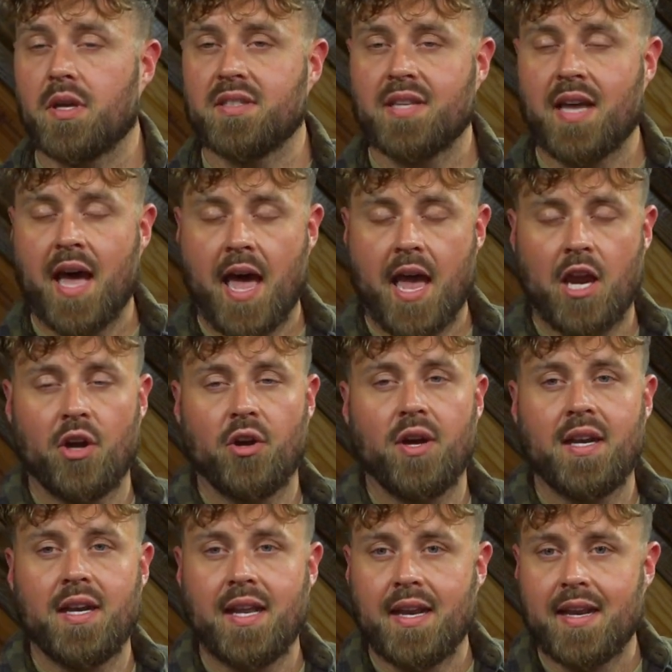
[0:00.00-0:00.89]
is
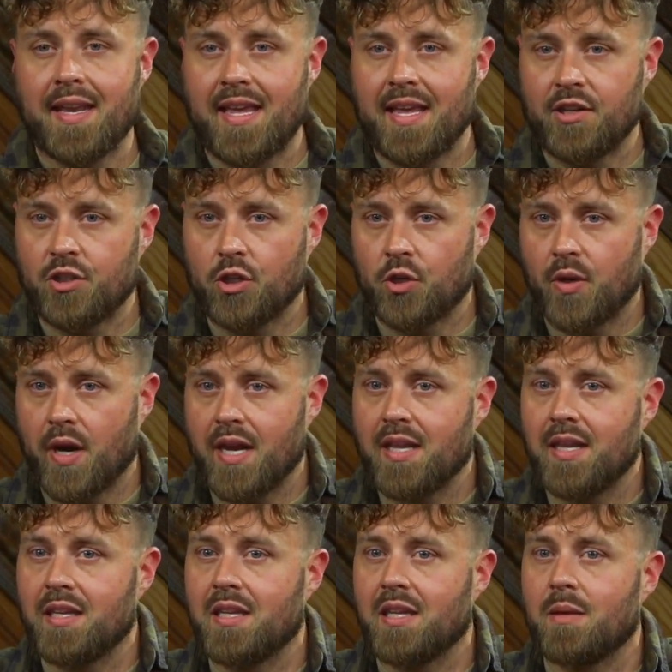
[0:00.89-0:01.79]
hiring and
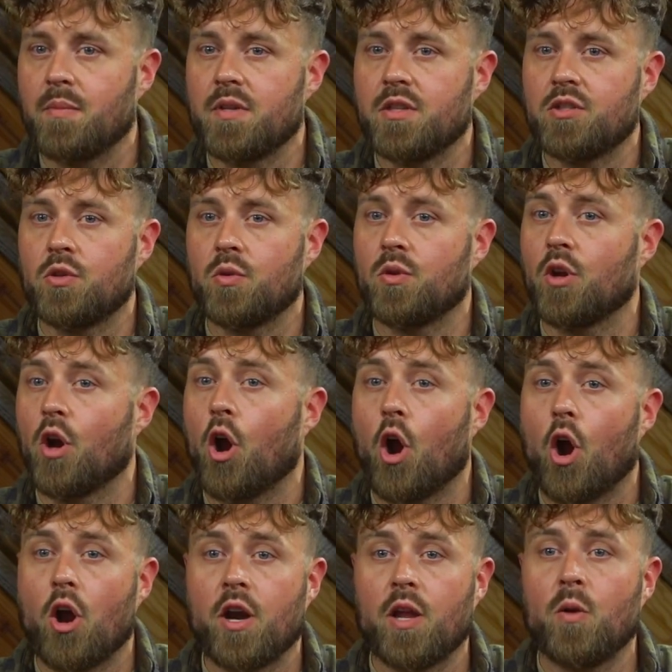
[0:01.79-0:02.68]
integrating them into an
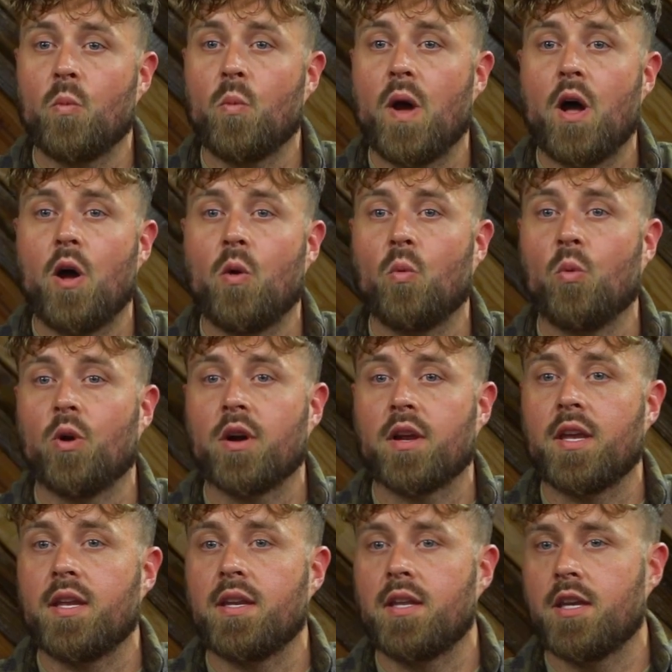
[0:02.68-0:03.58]
already
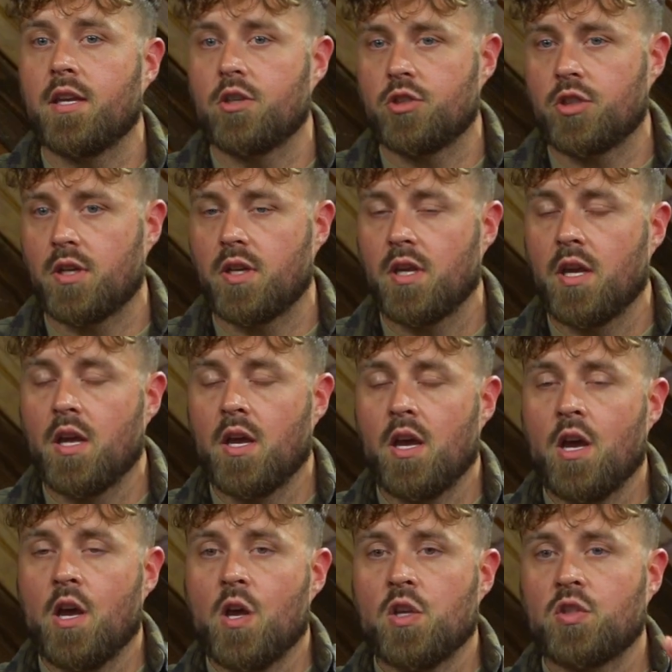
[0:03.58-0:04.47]
well-working engine.
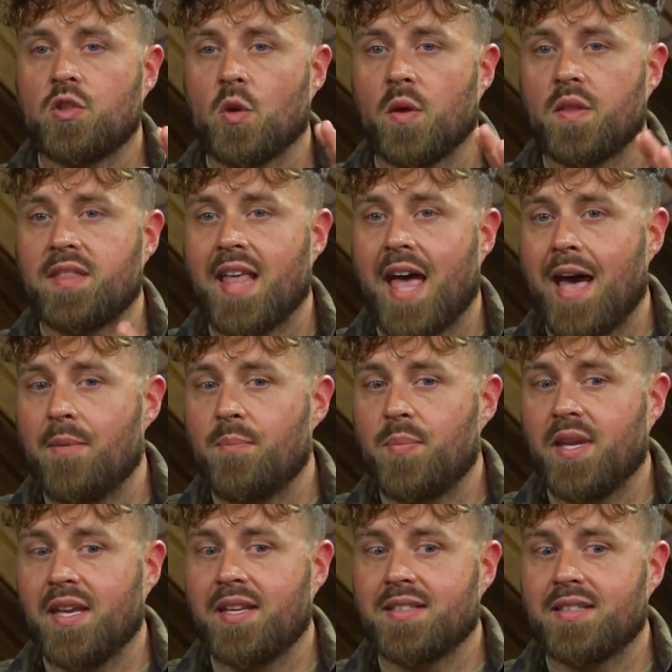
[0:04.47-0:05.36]
So with
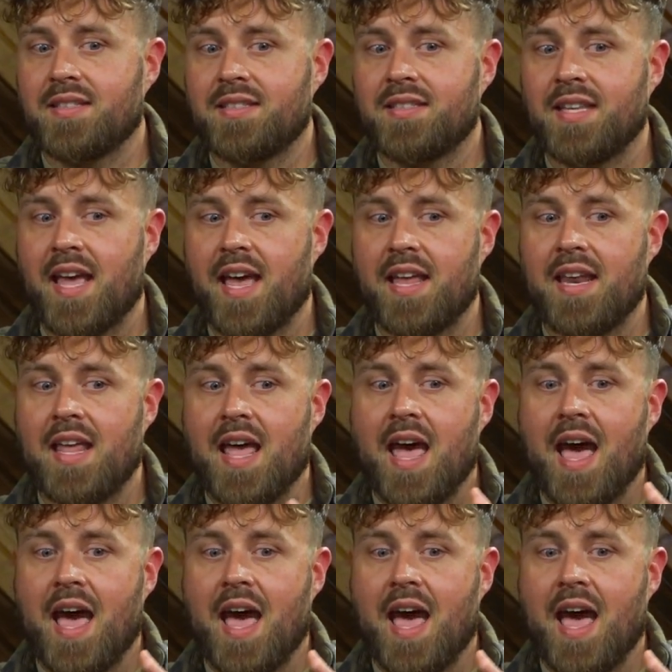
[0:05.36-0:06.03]
that being said,